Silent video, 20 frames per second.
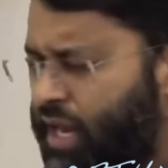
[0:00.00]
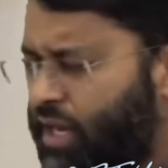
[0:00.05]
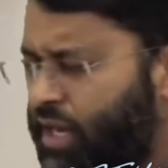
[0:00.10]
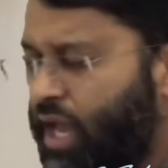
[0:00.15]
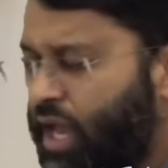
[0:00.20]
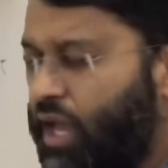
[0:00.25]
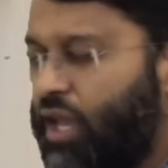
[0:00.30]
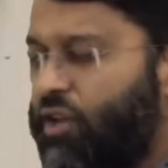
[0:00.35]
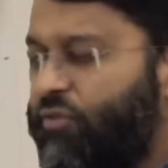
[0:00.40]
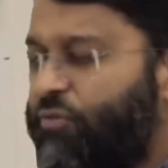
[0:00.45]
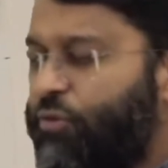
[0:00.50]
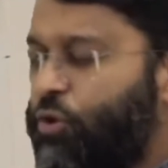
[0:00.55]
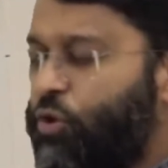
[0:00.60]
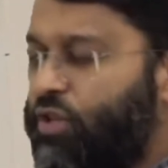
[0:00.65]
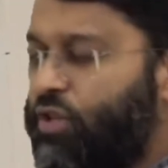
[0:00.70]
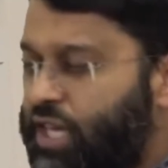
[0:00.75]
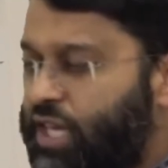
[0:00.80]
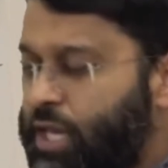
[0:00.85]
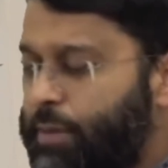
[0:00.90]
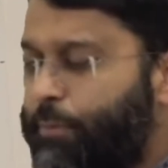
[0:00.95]
men, if
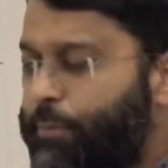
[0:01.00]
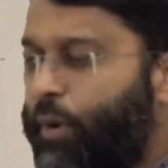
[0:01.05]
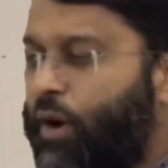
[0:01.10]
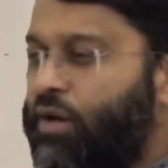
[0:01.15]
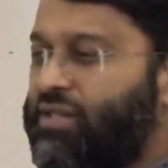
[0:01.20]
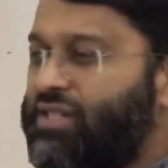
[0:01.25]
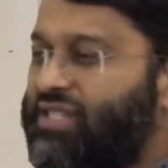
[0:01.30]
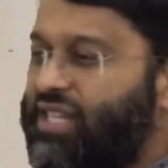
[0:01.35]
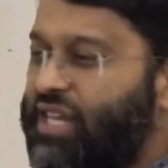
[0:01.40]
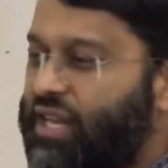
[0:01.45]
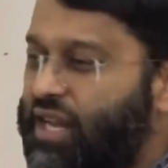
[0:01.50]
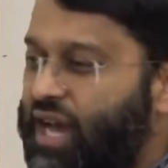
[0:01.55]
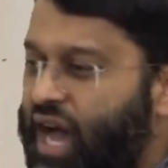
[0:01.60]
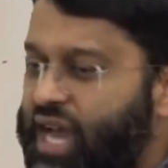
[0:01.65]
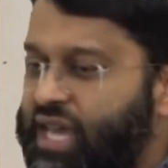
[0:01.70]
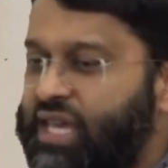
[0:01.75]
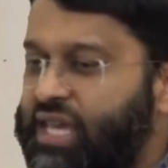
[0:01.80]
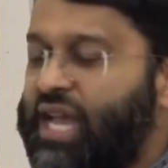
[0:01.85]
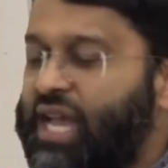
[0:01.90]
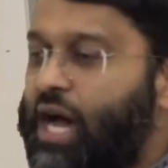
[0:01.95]
you keep on
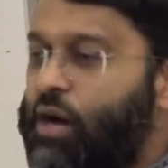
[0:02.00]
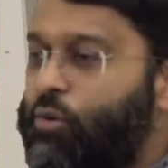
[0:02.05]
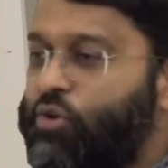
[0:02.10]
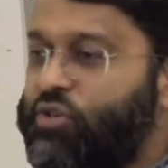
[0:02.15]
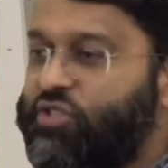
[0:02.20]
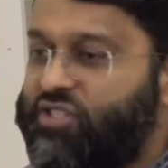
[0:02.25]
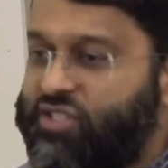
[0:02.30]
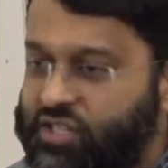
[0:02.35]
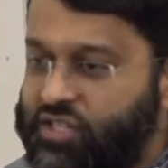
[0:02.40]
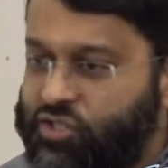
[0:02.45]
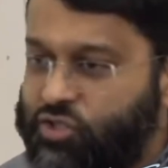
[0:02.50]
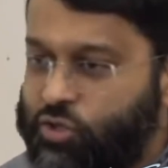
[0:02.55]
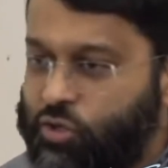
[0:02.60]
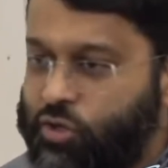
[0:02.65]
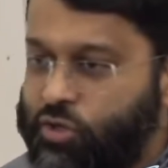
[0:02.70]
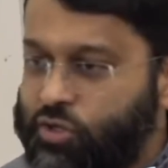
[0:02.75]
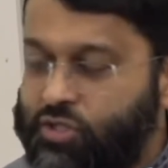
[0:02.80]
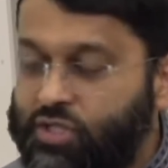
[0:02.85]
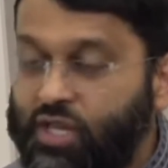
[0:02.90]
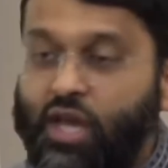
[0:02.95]
denying our
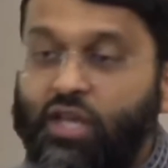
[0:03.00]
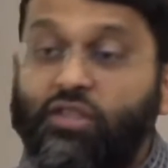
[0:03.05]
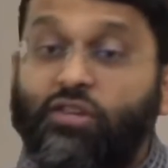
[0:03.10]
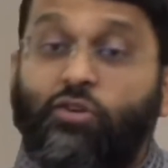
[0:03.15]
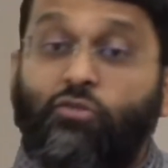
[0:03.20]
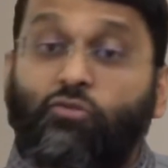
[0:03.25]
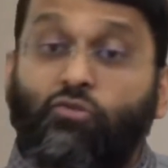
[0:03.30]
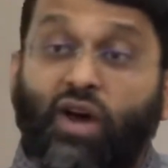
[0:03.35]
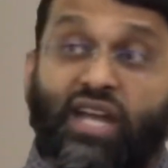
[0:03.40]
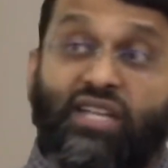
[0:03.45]
sisters the